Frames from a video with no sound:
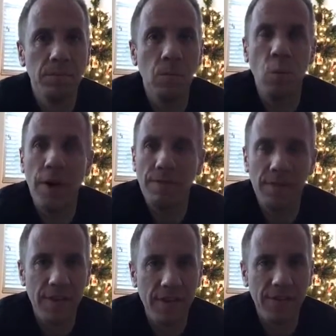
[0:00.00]
whatever
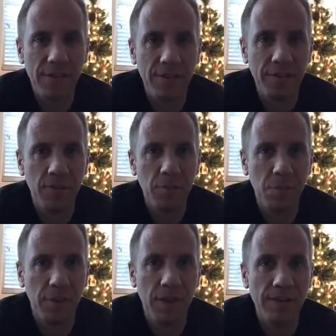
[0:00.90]
the niche is
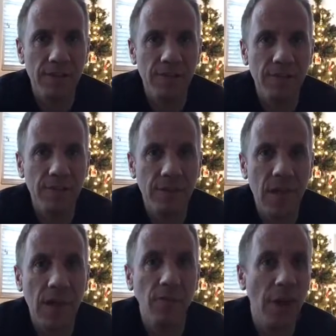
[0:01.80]
plus
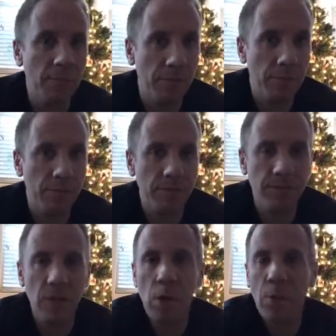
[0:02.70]

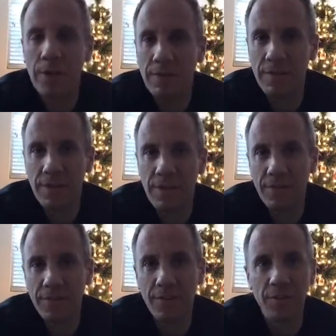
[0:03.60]
dropshippers, whatever the
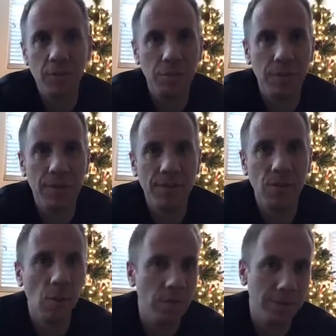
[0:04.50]
niche is plus
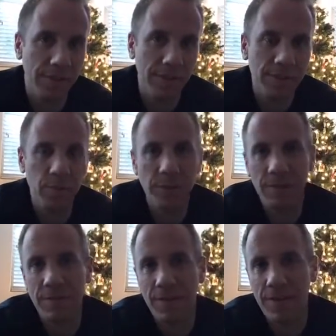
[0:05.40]
wholesalers,
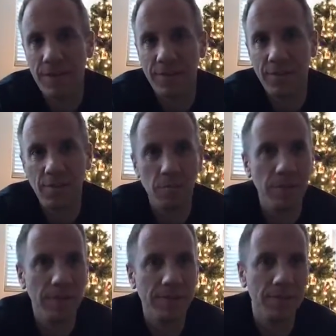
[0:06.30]
whatever the niche is
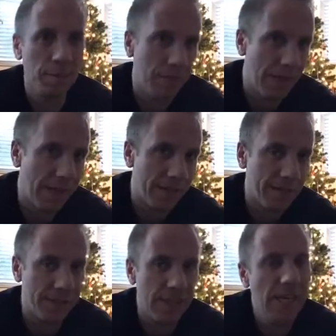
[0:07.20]
plus
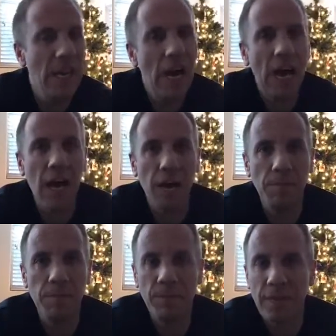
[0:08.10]
suppliers. The
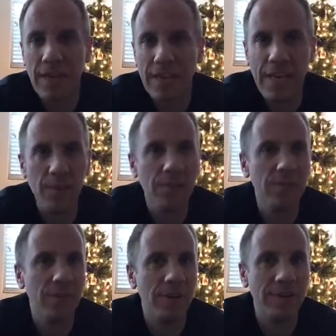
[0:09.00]
keyword
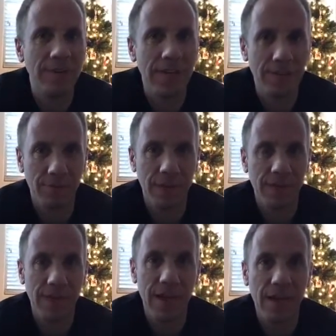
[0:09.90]
strings kind of
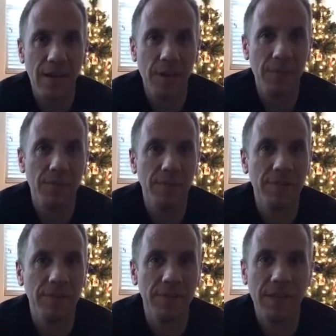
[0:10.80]
like that. If
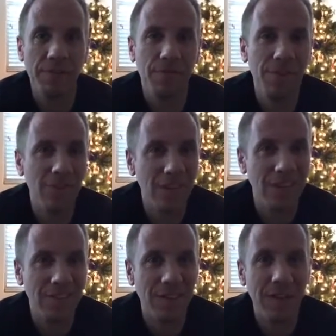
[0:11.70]
it's like fishing
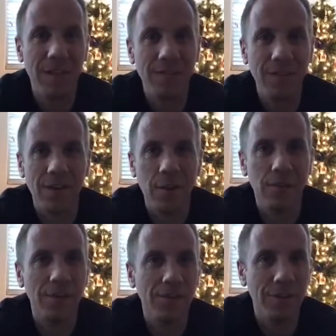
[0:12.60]
is the niche, then go
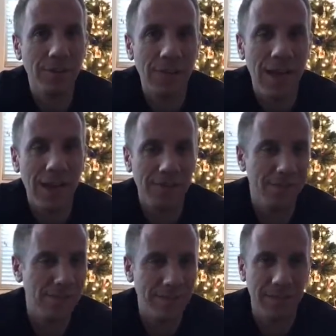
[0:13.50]
fishing rods,
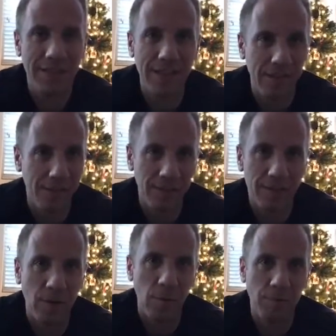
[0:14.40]
things like that. You
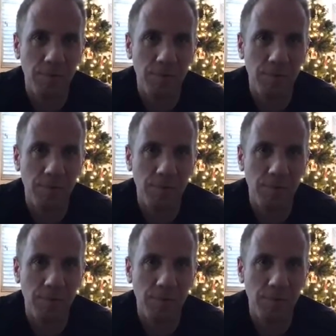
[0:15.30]
go